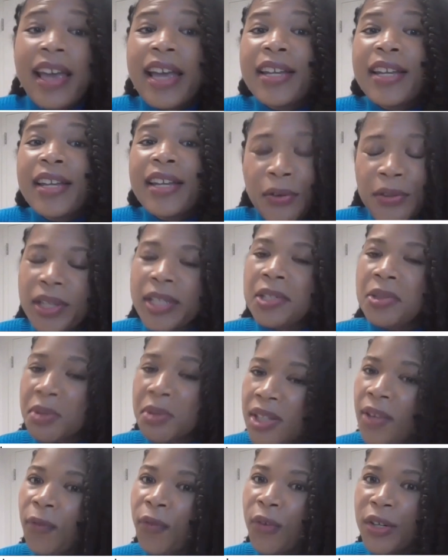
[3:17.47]
And so this
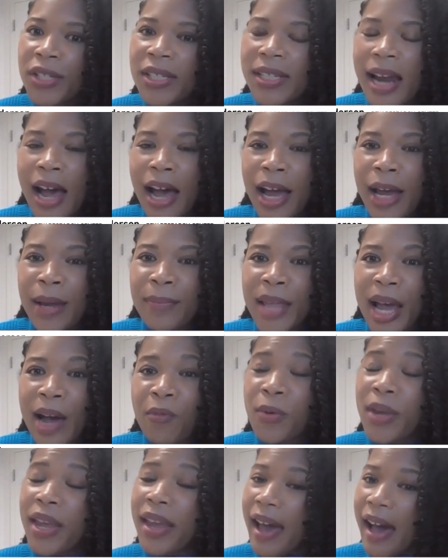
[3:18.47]
was the first time
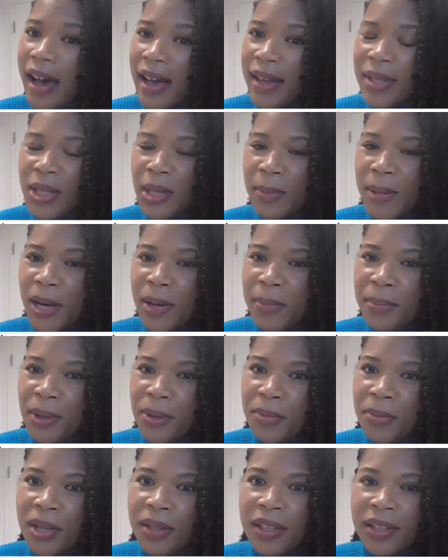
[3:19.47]
that we asked about
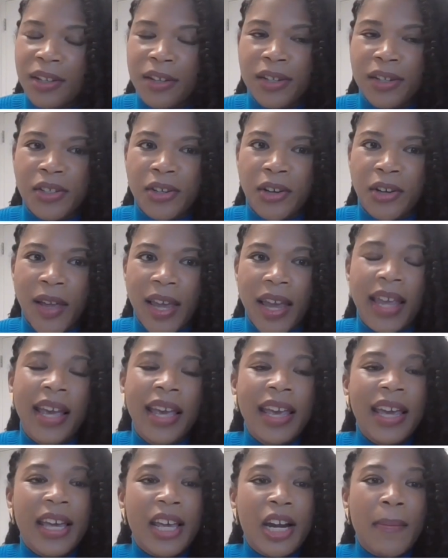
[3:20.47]
BeReal in our survey,